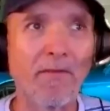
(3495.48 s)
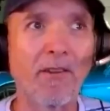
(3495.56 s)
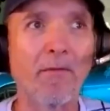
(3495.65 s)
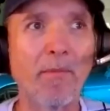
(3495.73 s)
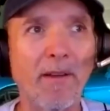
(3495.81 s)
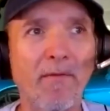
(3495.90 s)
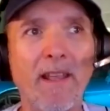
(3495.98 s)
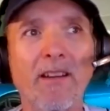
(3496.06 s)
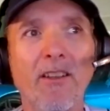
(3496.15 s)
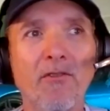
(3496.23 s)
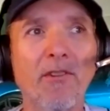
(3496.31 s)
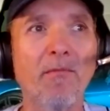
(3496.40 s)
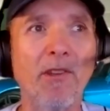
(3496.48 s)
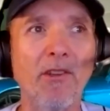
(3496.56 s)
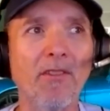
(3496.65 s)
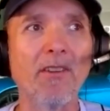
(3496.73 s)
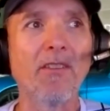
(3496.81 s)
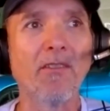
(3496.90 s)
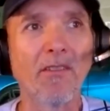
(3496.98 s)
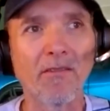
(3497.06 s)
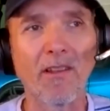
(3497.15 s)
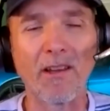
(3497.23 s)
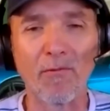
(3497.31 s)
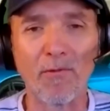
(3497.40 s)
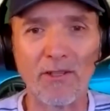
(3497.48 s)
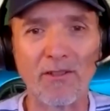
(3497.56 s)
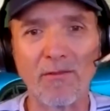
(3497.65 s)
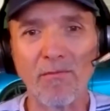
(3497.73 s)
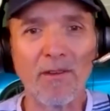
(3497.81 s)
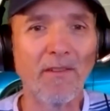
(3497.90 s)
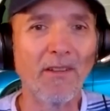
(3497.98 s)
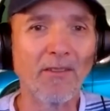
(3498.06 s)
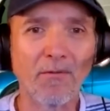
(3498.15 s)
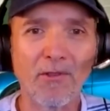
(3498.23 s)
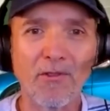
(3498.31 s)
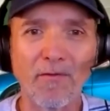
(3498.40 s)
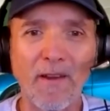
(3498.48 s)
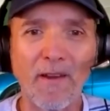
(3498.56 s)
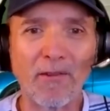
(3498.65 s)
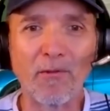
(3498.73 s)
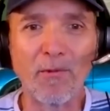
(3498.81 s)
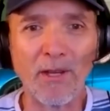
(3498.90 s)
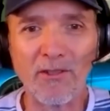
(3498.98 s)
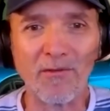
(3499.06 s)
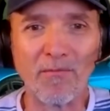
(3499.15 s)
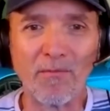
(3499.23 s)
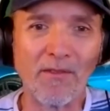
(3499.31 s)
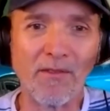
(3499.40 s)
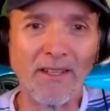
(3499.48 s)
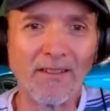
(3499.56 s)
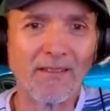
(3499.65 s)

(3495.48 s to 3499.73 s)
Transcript: you're a big fan of country music, you also like Western movies. So what's your favorite Western movie?